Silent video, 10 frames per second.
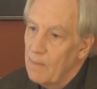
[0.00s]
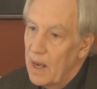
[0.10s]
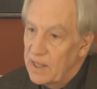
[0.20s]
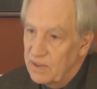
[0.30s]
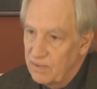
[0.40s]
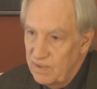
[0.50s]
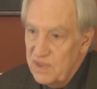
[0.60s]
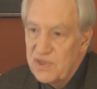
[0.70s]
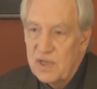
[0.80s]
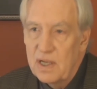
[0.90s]
By
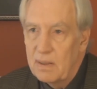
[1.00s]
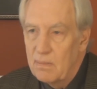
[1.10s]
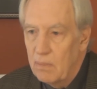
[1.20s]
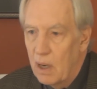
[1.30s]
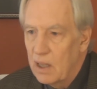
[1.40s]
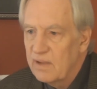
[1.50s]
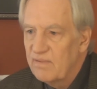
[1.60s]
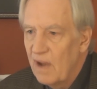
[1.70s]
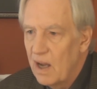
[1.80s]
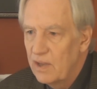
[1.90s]
increasing market
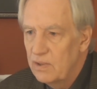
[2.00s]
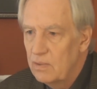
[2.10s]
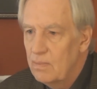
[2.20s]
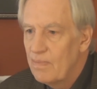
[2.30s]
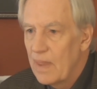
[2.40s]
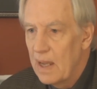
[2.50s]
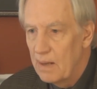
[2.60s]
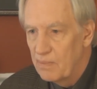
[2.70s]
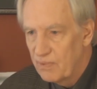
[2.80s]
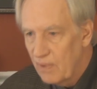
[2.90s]
volume
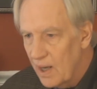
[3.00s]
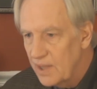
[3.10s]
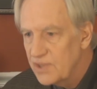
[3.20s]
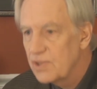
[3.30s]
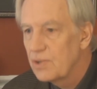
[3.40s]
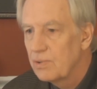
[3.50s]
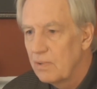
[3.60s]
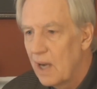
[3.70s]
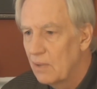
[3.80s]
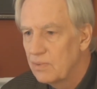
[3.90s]
and price
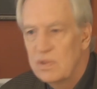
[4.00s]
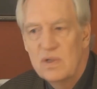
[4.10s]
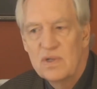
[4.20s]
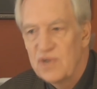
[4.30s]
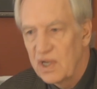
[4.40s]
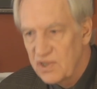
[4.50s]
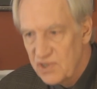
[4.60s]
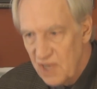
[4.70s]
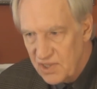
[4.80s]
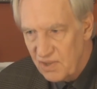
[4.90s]
throughout
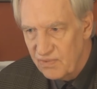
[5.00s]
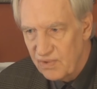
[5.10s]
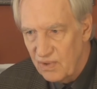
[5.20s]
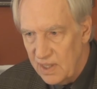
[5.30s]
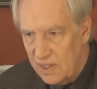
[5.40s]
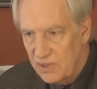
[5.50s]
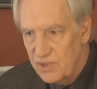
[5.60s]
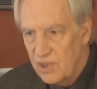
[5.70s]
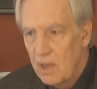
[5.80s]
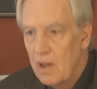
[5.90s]
successive
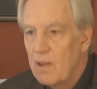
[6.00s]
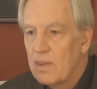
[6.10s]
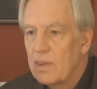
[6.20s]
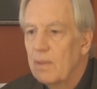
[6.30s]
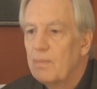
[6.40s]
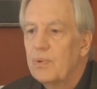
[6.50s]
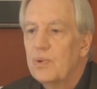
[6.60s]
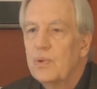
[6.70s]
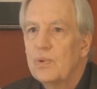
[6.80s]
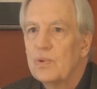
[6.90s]
trades, the
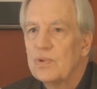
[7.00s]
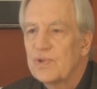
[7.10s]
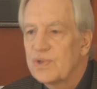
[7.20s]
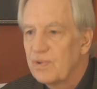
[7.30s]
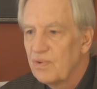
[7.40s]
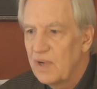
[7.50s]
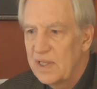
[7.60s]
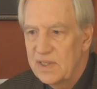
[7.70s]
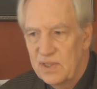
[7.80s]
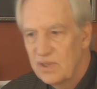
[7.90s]
pools
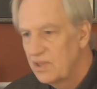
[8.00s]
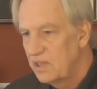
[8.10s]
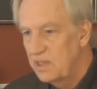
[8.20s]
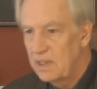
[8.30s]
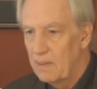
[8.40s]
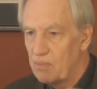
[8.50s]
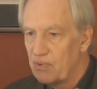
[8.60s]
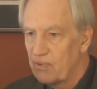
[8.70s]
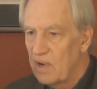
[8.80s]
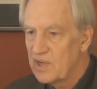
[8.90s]
created the
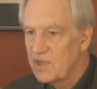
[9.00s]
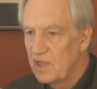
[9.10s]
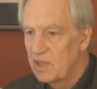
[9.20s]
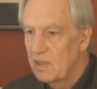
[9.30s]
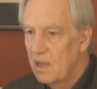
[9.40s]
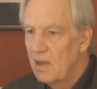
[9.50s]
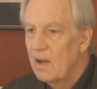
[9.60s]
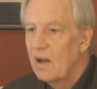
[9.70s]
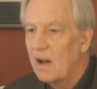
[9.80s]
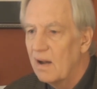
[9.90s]
impression
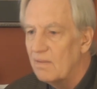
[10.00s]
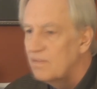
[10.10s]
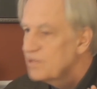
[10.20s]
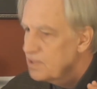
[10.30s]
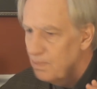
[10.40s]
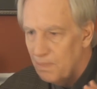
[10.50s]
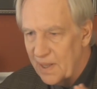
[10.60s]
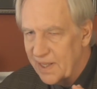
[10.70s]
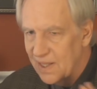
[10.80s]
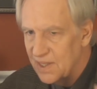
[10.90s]
of
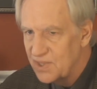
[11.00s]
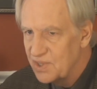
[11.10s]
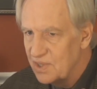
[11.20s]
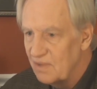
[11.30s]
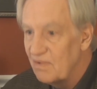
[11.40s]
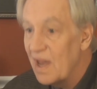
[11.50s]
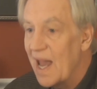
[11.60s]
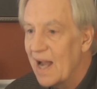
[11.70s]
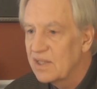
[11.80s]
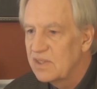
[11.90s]
speculative
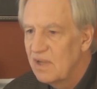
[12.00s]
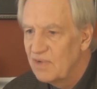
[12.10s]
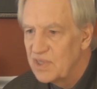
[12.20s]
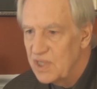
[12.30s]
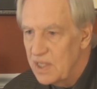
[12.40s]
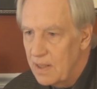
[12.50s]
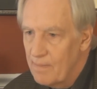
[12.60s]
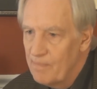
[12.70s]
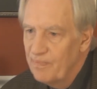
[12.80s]
activity.